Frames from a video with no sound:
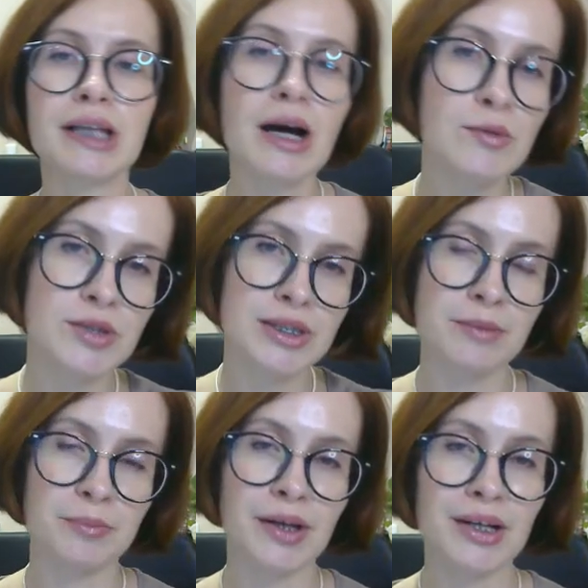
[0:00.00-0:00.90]
allows
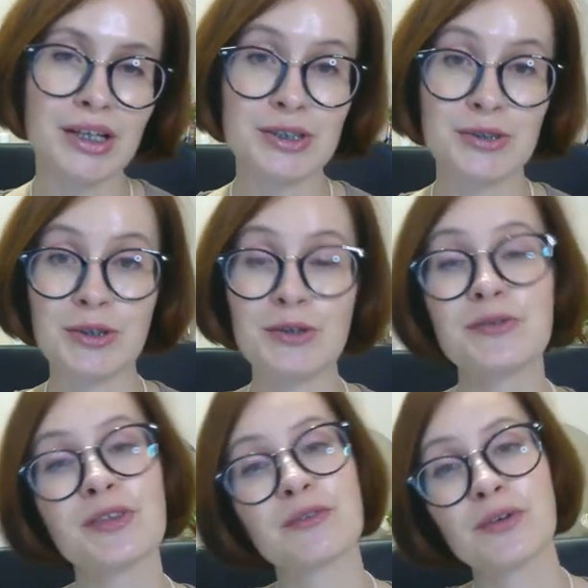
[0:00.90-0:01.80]
the plugin to
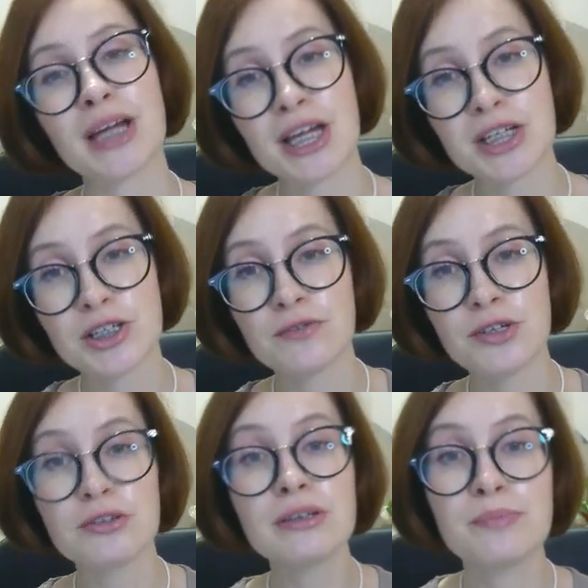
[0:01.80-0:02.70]
go through each of
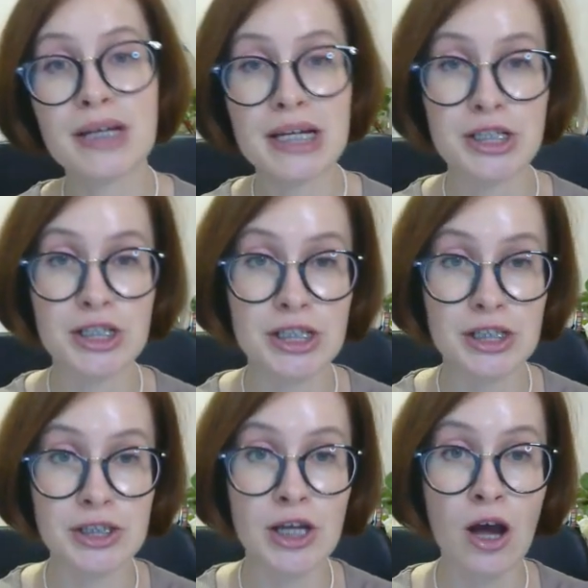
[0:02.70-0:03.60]
your
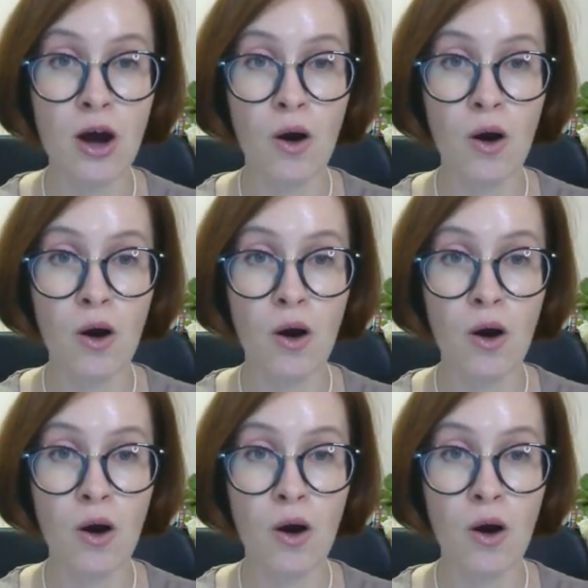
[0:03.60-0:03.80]
pages